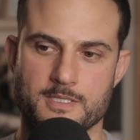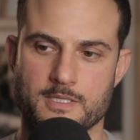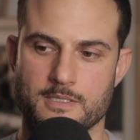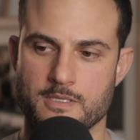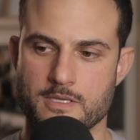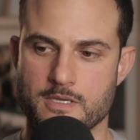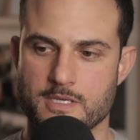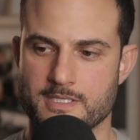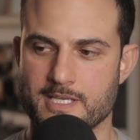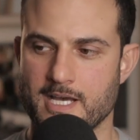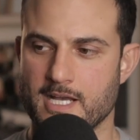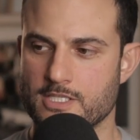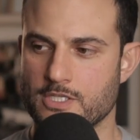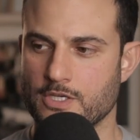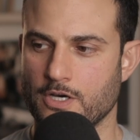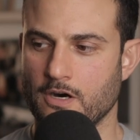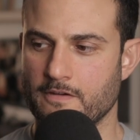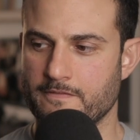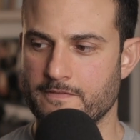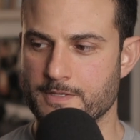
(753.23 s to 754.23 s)
So you start
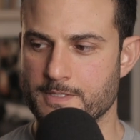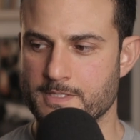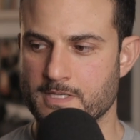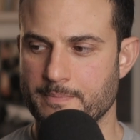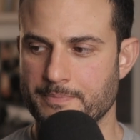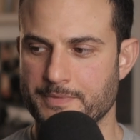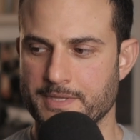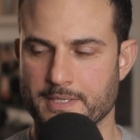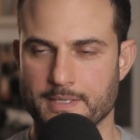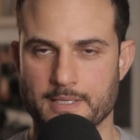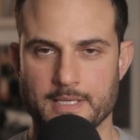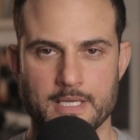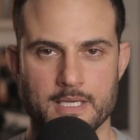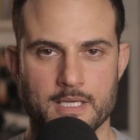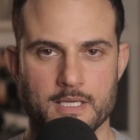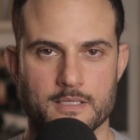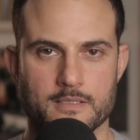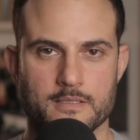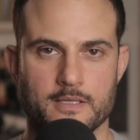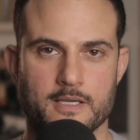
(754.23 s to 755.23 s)
to offer something
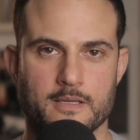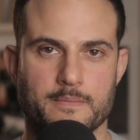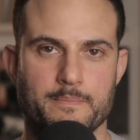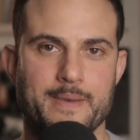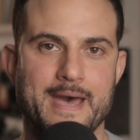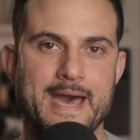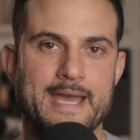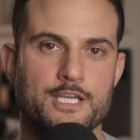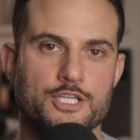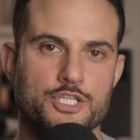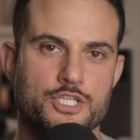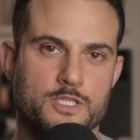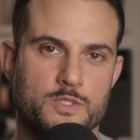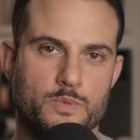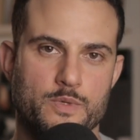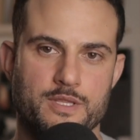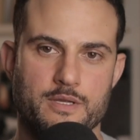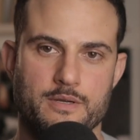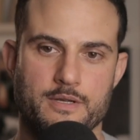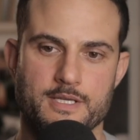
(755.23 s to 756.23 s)
like packages,
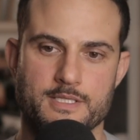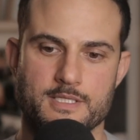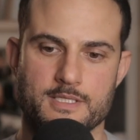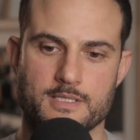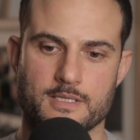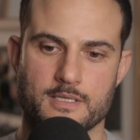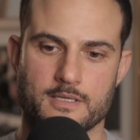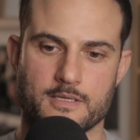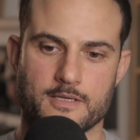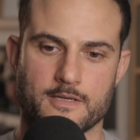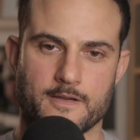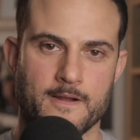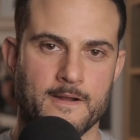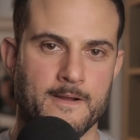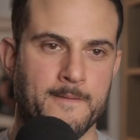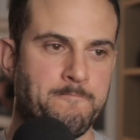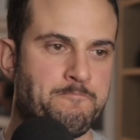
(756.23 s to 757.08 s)
whether it's a,